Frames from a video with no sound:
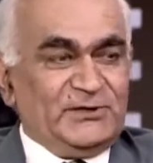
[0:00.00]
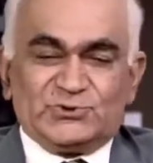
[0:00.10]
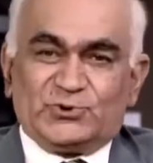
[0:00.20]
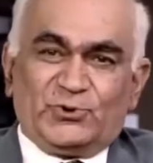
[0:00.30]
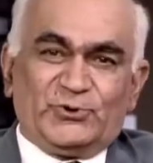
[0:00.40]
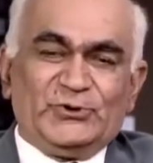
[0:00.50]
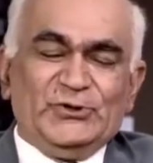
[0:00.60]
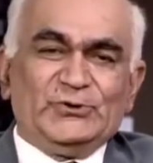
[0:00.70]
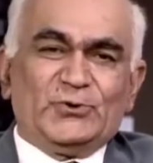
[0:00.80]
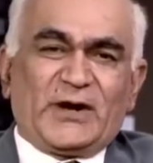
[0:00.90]
So
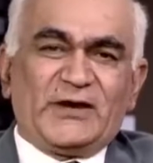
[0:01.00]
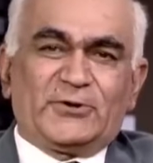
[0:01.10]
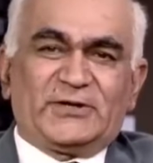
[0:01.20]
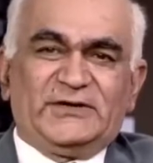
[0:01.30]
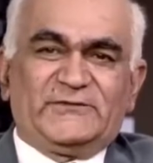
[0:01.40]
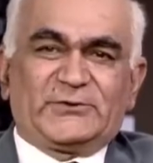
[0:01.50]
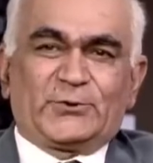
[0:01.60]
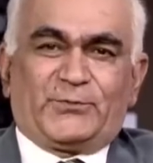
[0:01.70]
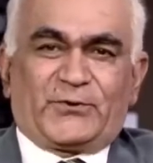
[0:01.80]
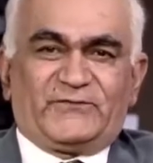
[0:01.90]
you cannot leave it
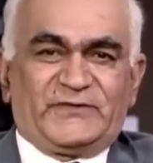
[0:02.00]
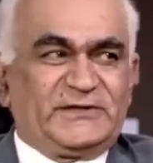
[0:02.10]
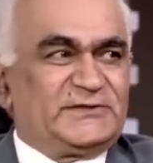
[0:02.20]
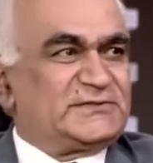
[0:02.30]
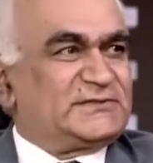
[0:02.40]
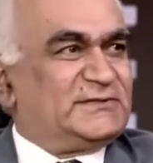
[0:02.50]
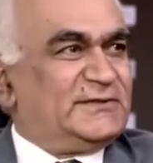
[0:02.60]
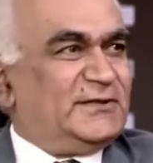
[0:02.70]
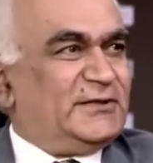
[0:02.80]
to providence